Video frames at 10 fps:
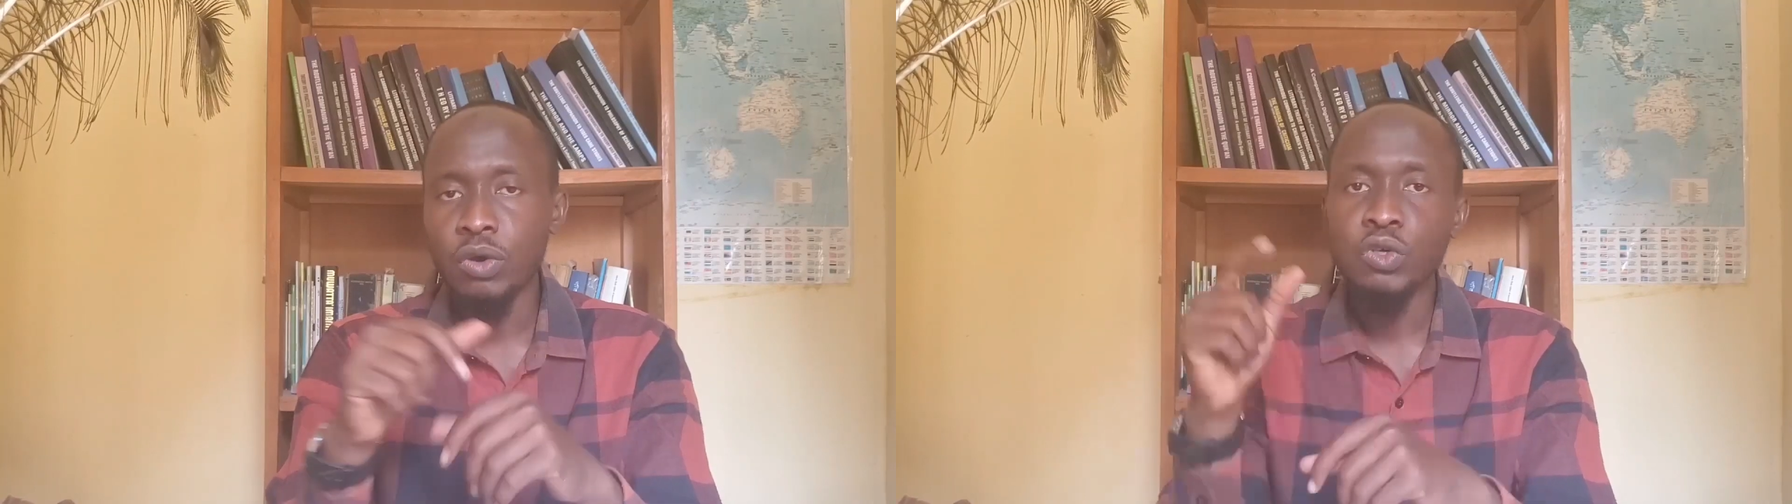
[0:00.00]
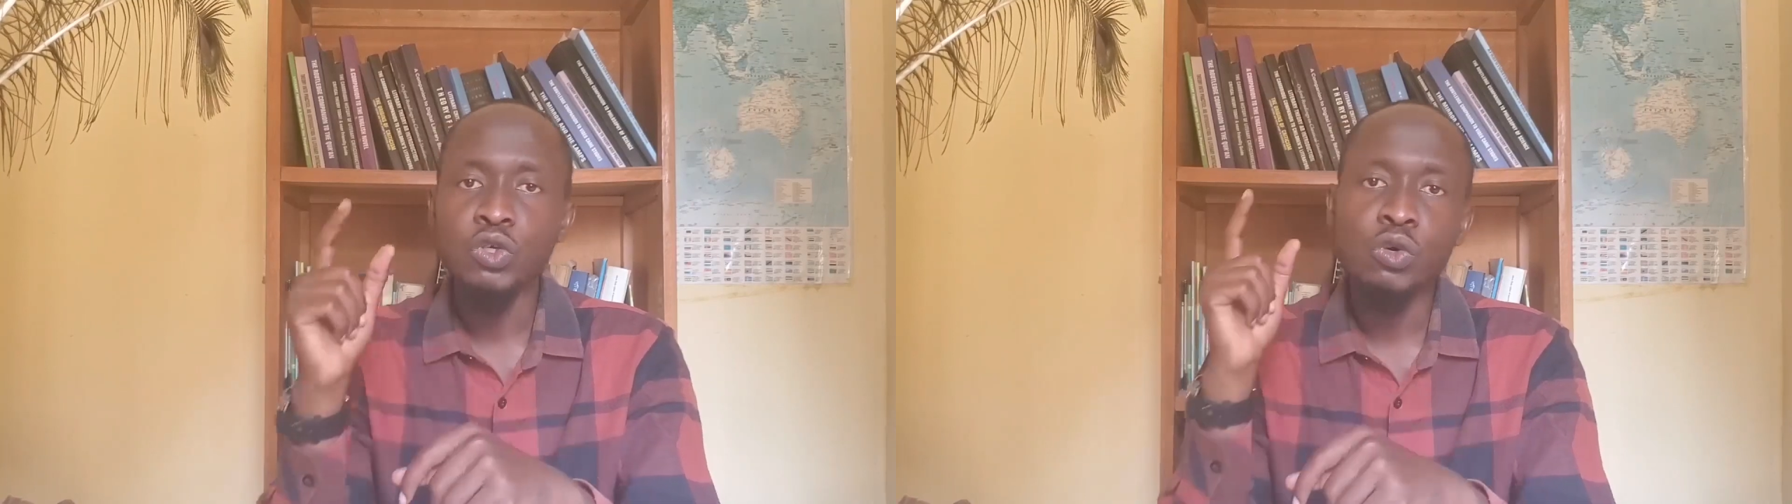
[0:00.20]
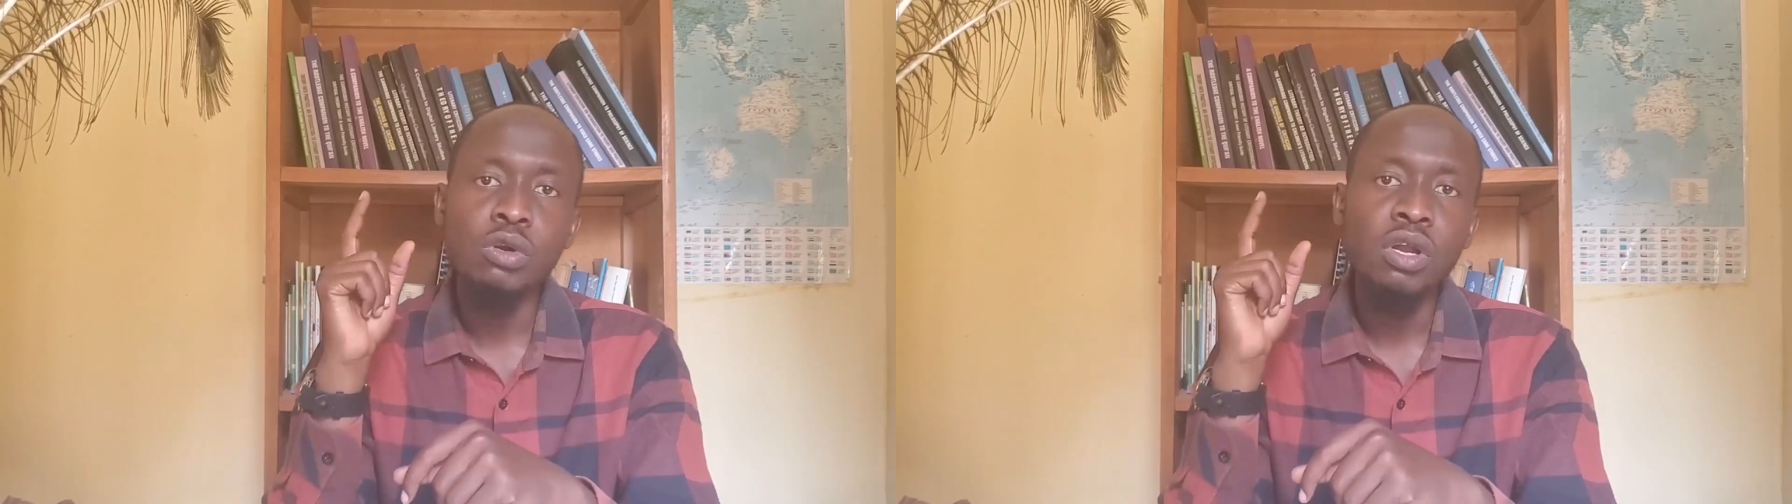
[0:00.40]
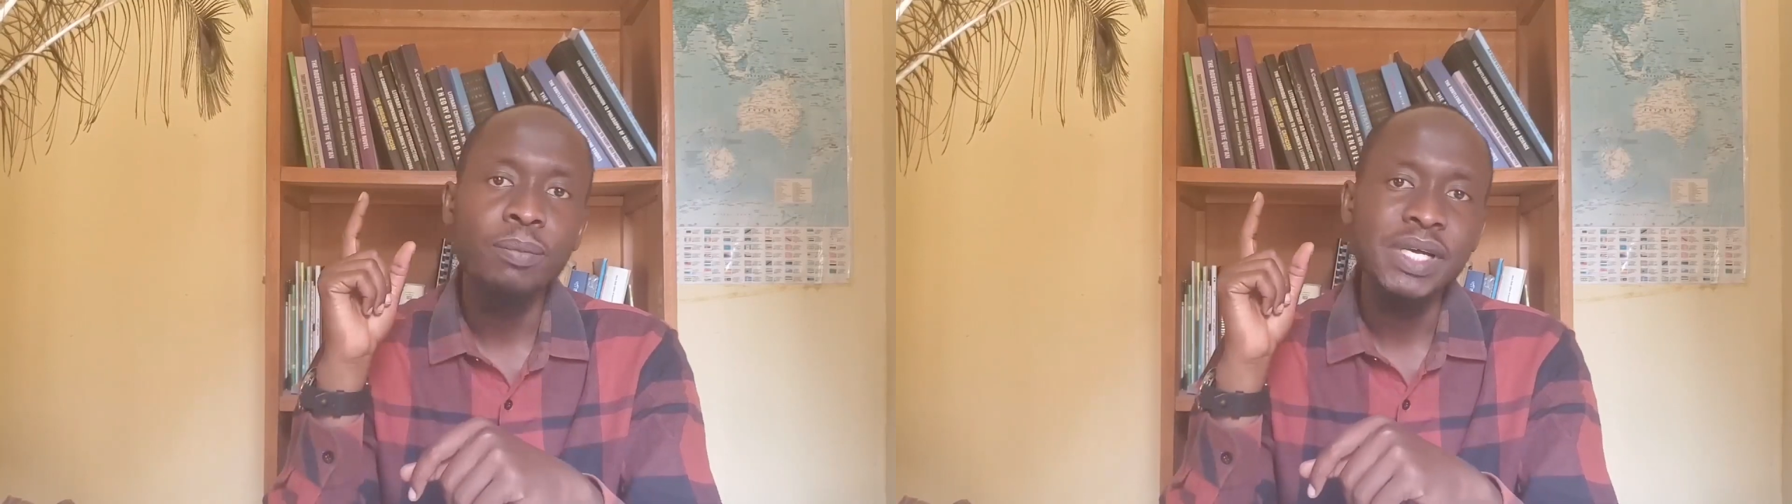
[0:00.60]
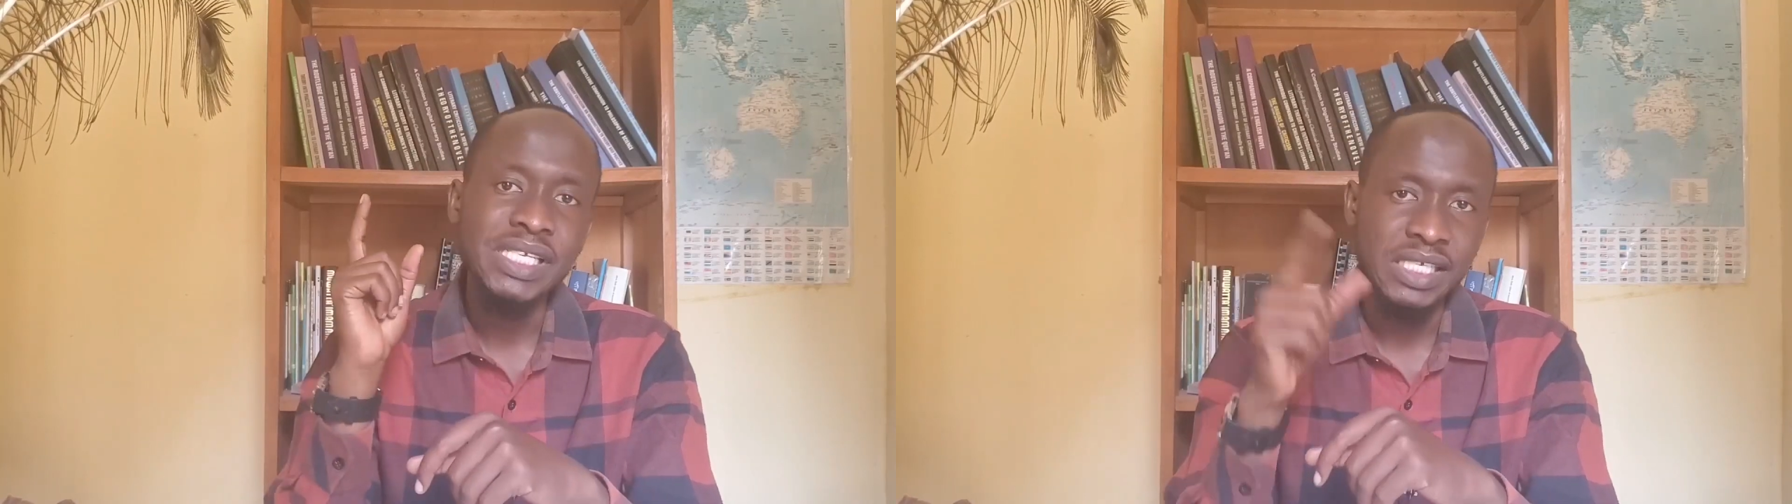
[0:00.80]
go to rule
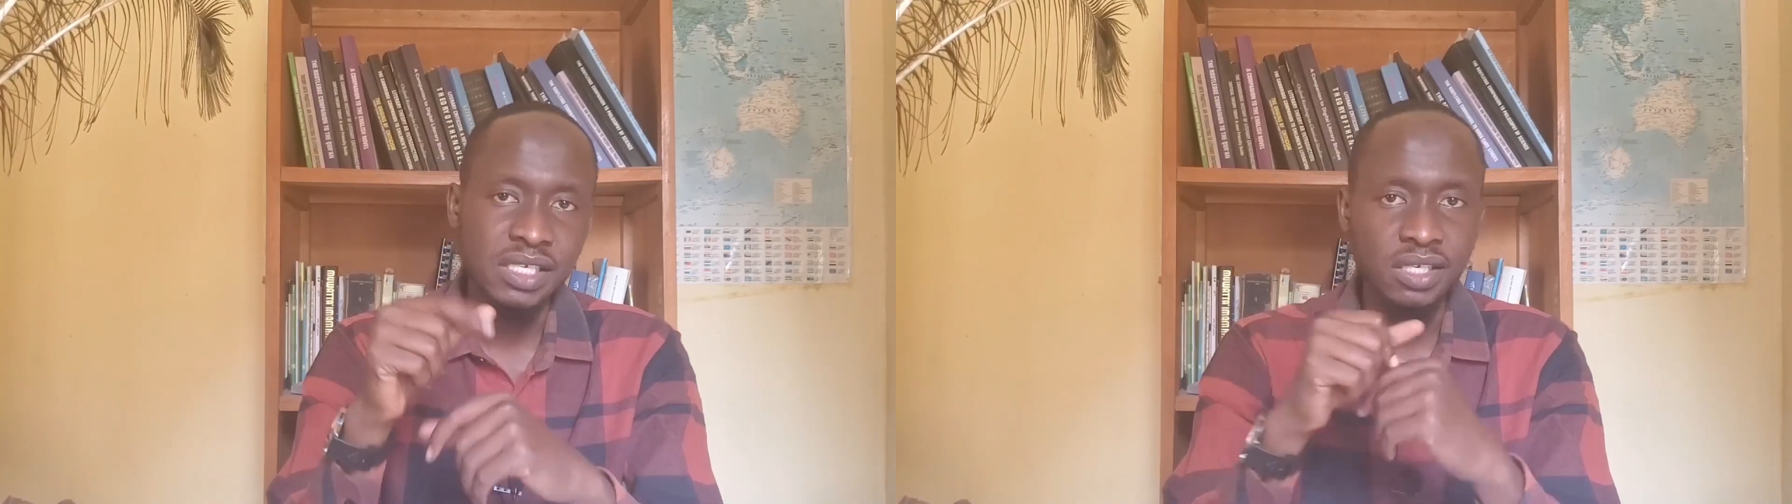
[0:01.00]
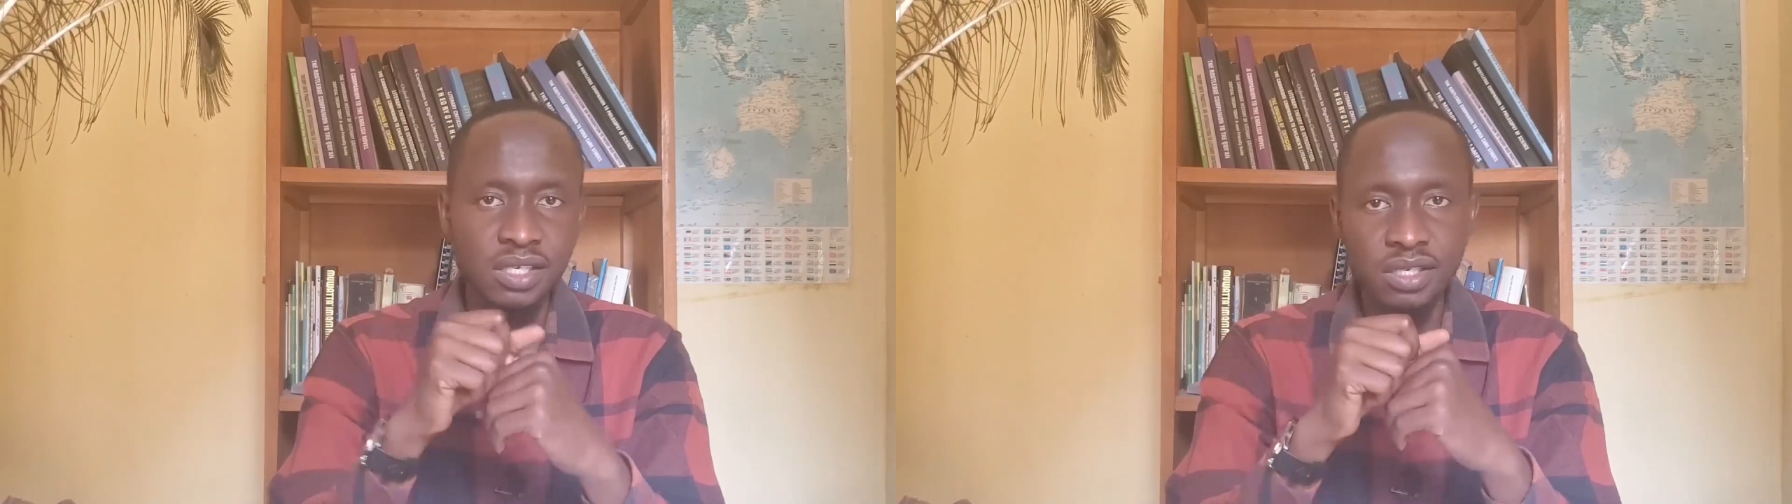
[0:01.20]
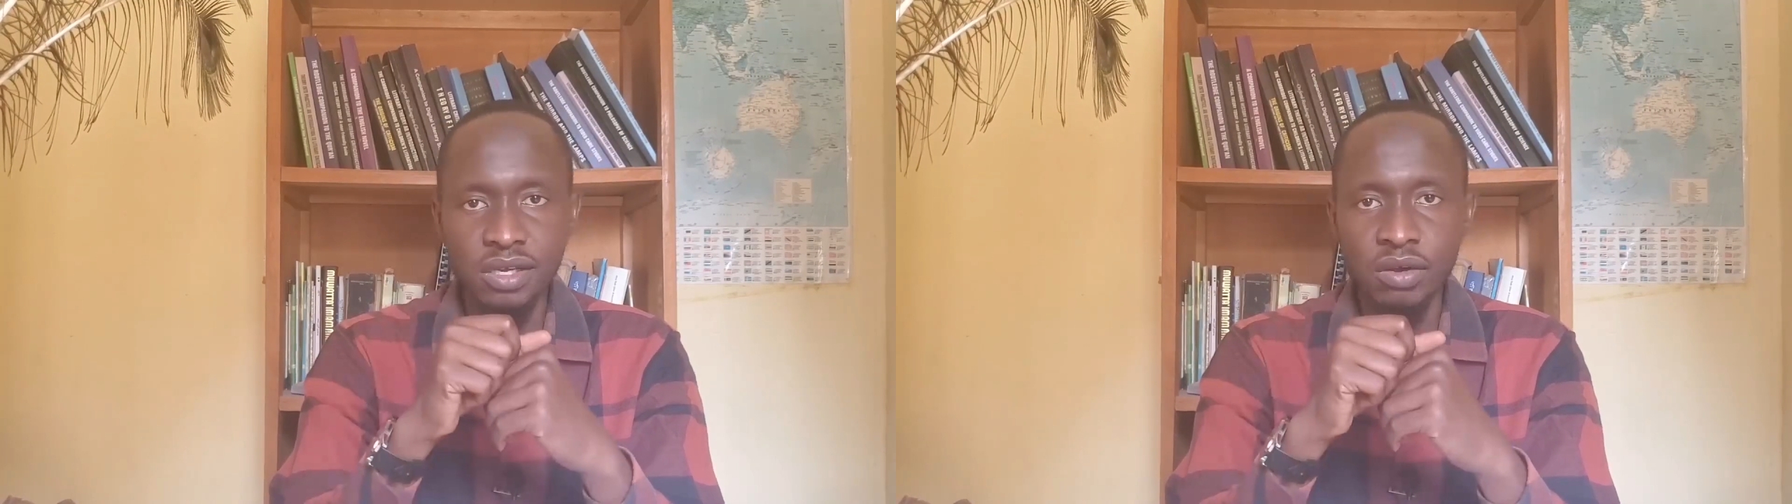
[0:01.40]
number 6.